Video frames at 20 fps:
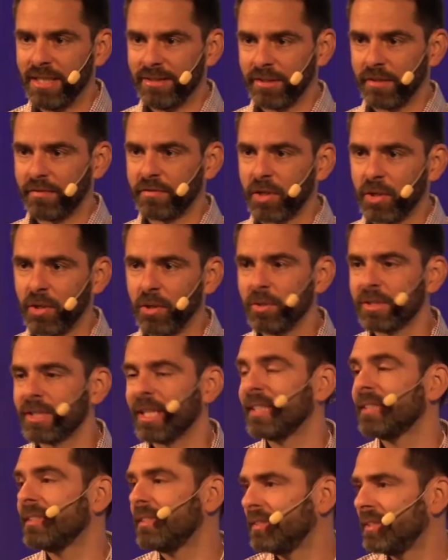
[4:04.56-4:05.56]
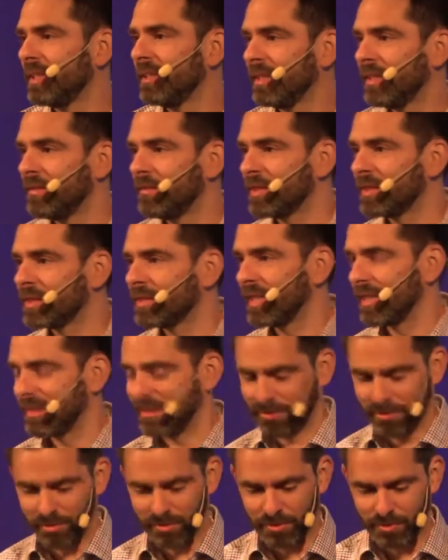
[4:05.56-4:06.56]
of code and delivers that
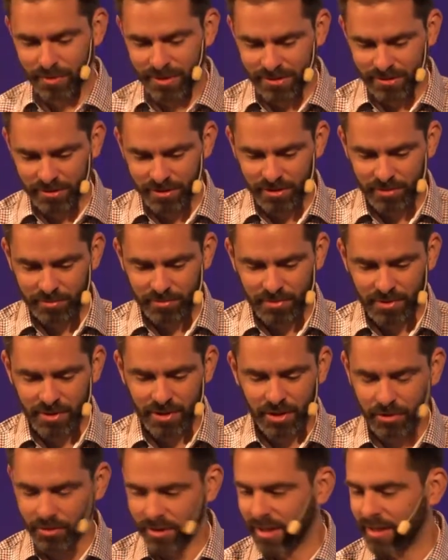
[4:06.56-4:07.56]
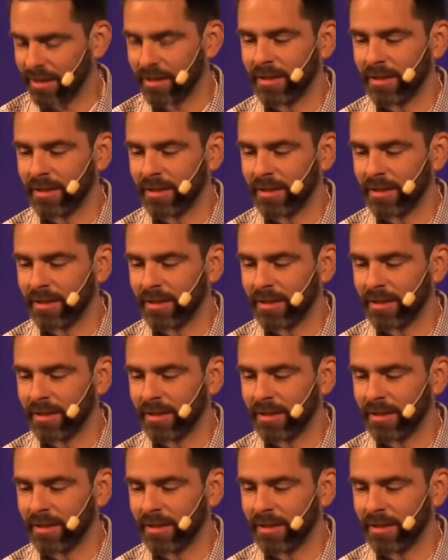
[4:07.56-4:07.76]
to Swisscom. Okay.